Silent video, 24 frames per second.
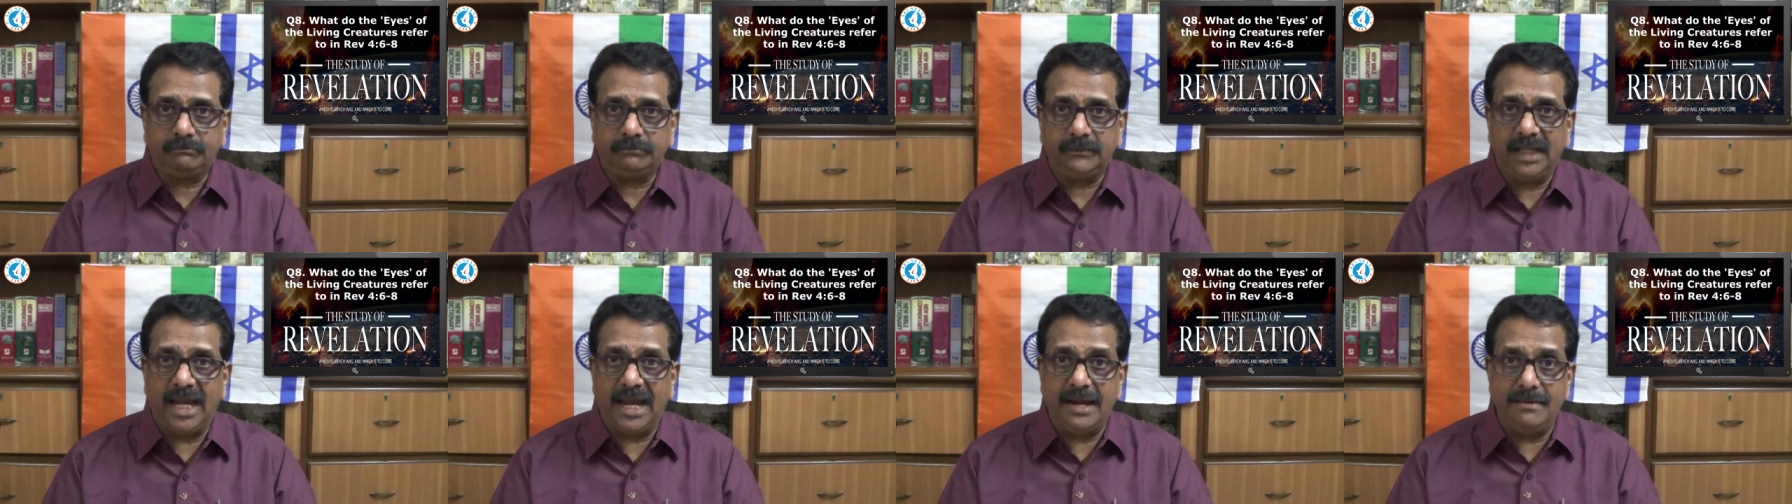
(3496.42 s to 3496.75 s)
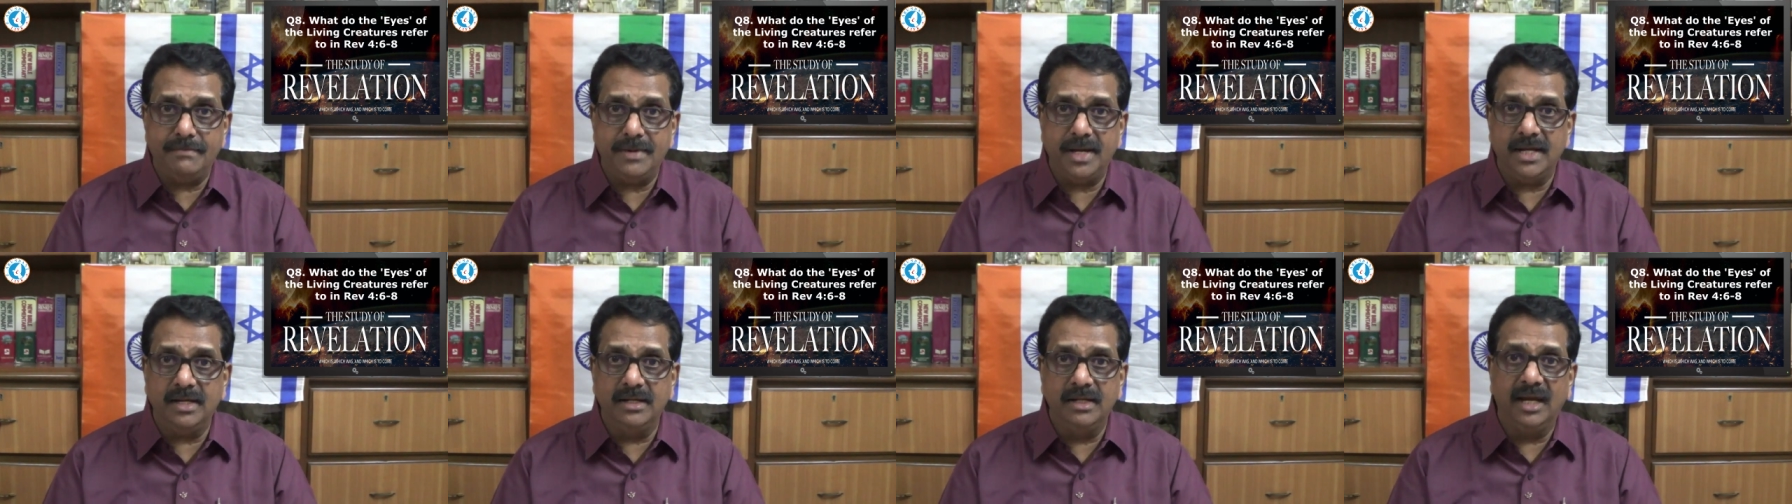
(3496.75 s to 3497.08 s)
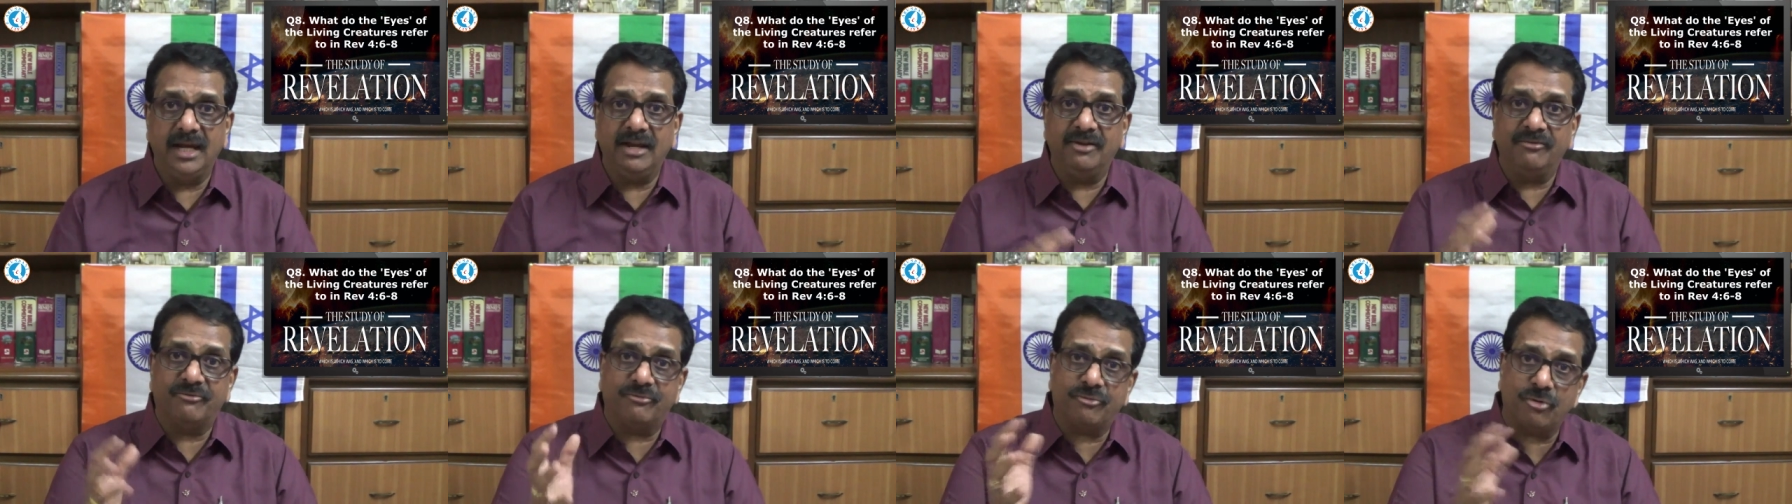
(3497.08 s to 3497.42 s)
Amen.
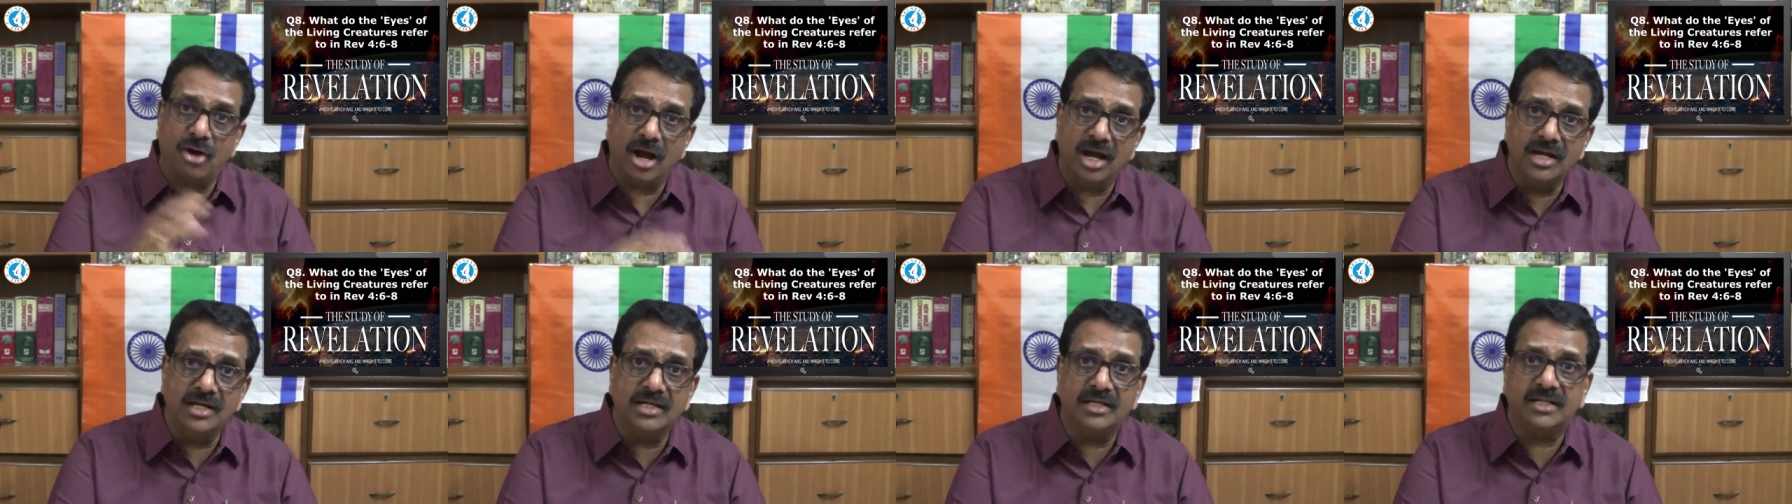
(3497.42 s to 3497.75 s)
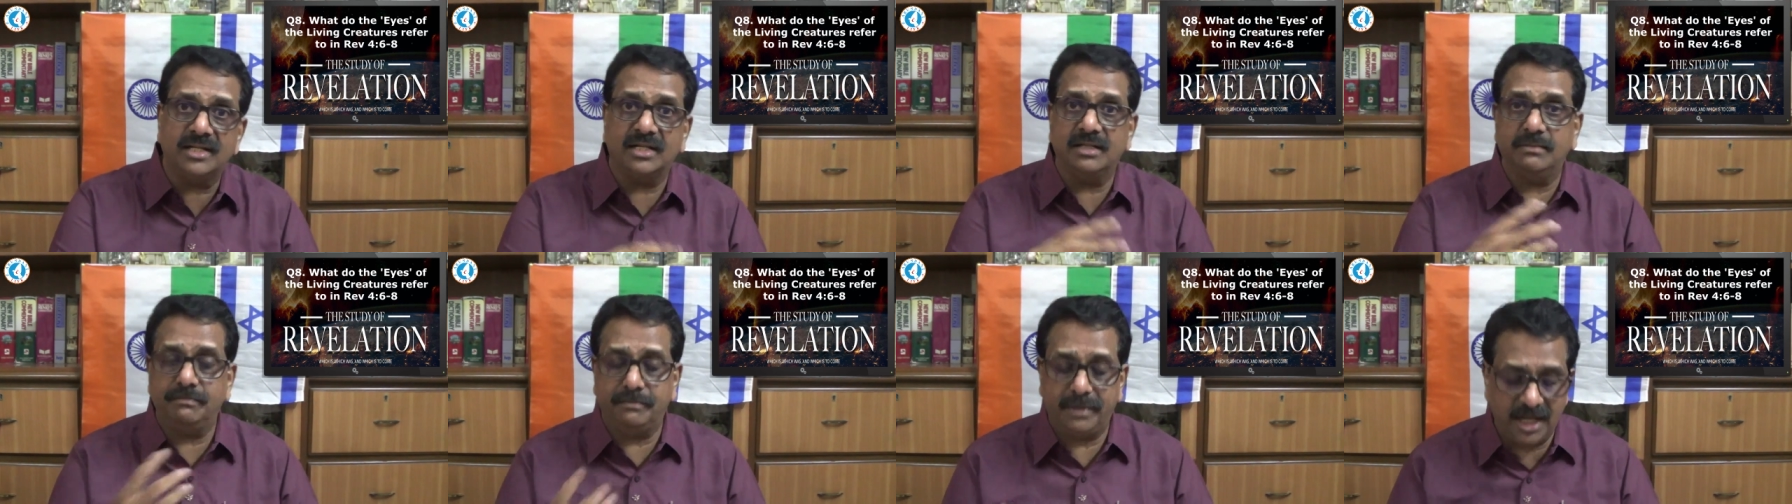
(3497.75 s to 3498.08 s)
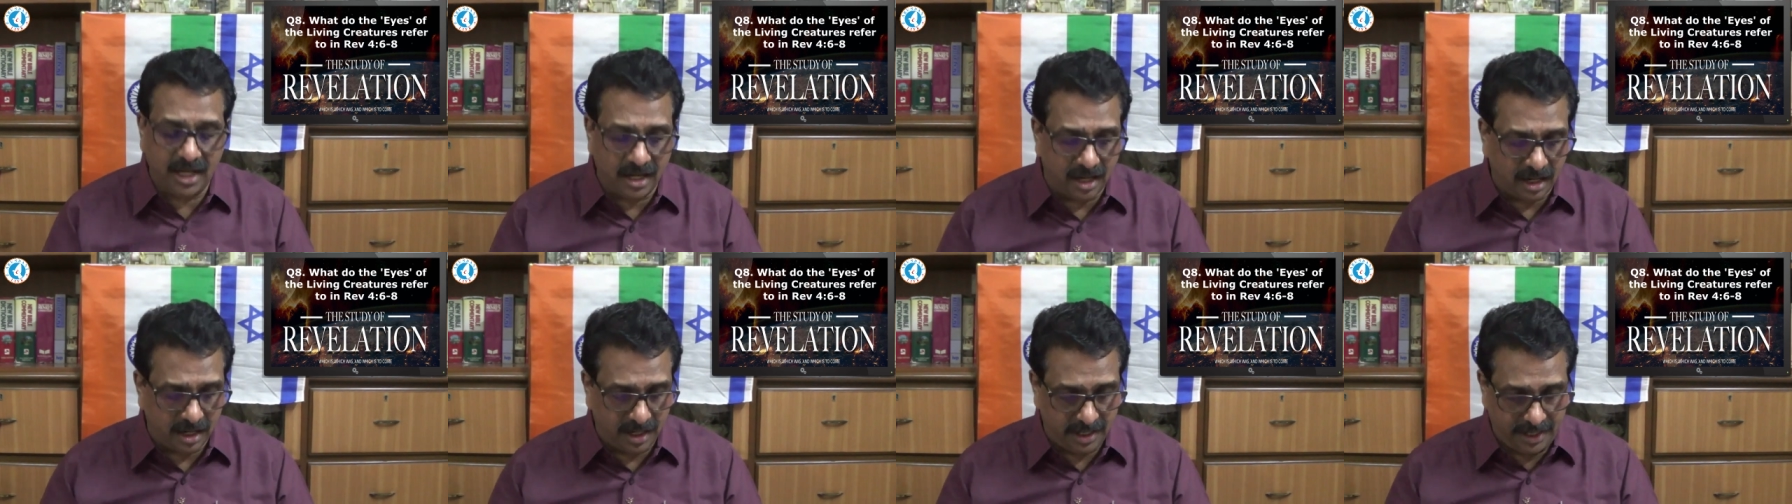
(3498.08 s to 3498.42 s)
In front and
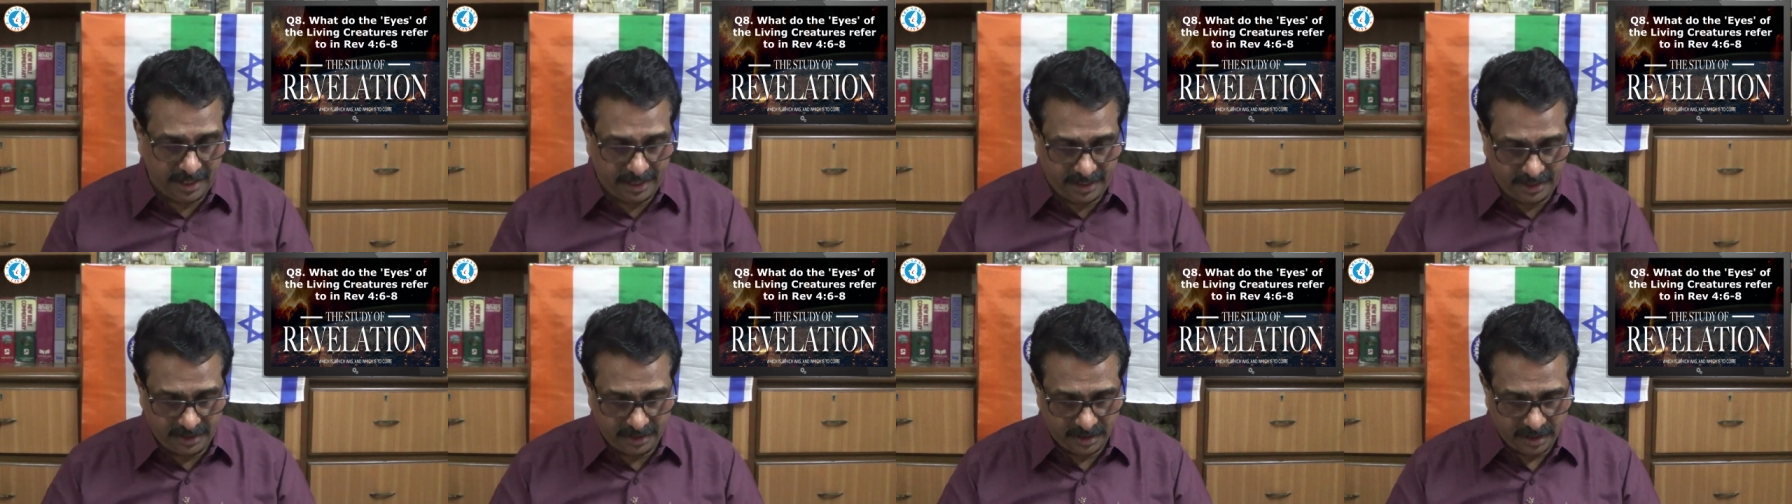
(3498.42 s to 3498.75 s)
behind.